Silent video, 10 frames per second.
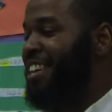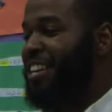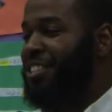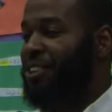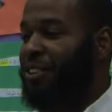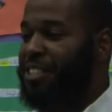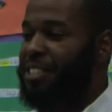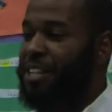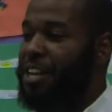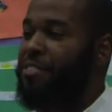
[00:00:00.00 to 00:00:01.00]
And so this
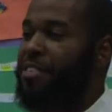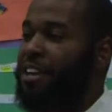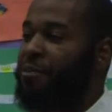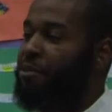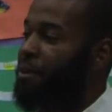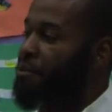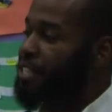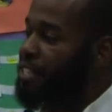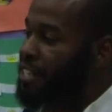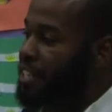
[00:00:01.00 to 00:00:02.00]
is a good thing that we
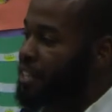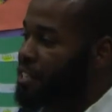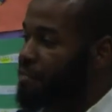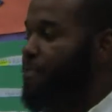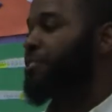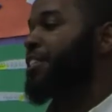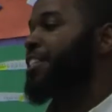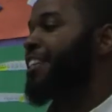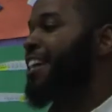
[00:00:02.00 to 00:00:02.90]
see diversity.